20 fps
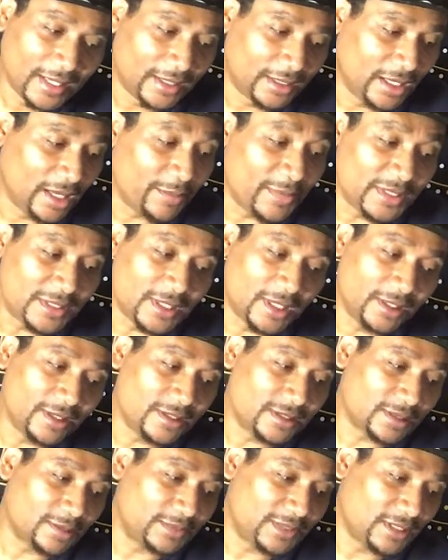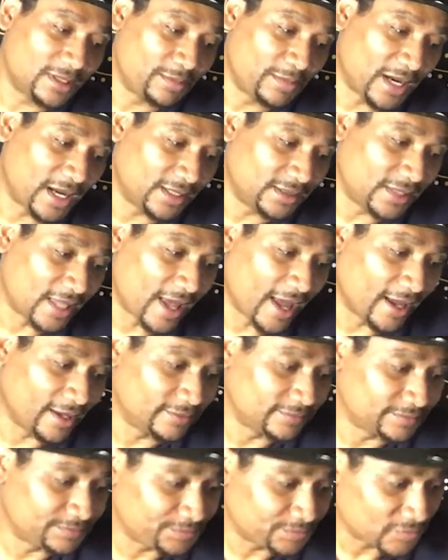Let me tell you something about that.
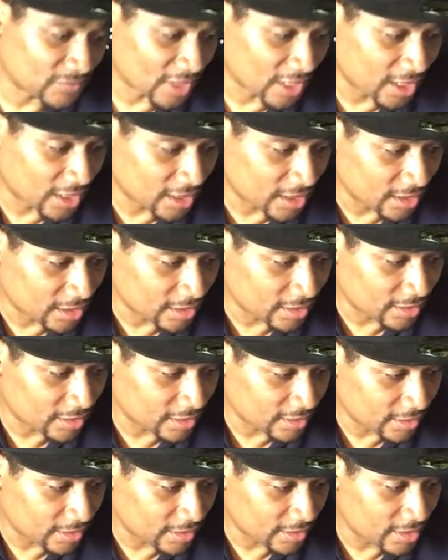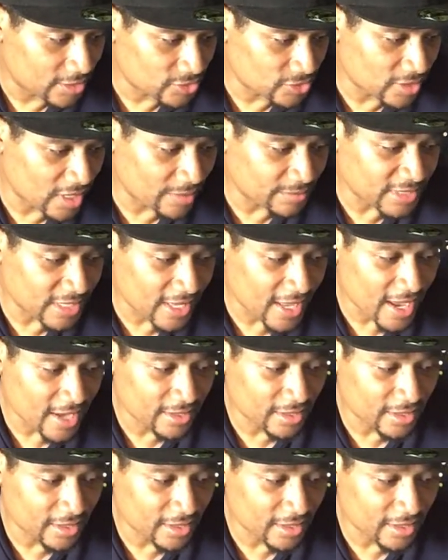Uh, is your name Deanna?